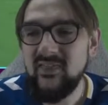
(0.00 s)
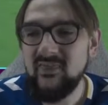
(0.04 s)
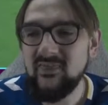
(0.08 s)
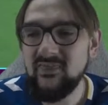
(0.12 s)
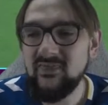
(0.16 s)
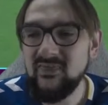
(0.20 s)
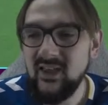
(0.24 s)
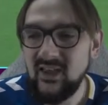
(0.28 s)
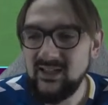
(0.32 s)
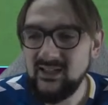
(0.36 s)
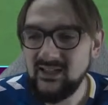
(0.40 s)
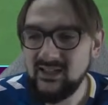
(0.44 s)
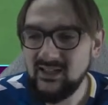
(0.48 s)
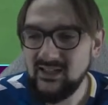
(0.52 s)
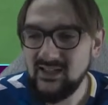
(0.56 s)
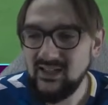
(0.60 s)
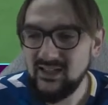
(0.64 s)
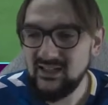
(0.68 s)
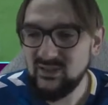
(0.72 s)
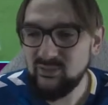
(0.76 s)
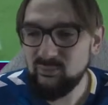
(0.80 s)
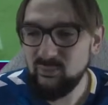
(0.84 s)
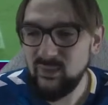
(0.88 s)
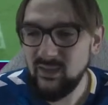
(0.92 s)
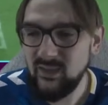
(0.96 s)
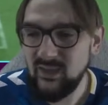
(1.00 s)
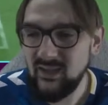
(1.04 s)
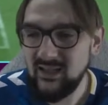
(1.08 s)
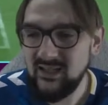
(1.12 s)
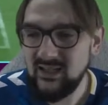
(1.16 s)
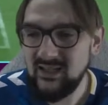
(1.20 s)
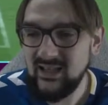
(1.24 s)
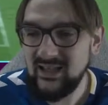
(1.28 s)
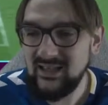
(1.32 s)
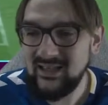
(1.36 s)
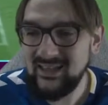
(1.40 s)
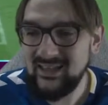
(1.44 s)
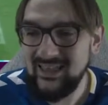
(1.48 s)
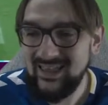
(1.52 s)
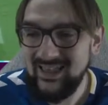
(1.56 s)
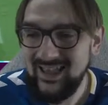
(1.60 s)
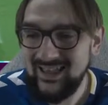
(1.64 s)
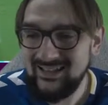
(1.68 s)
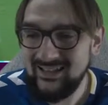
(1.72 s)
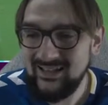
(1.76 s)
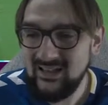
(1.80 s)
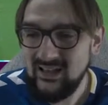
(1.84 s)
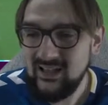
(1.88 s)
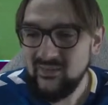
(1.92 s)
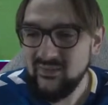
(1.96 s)
Then he gets played
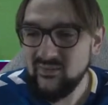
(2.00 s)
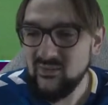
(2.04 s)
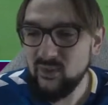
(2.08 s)
again.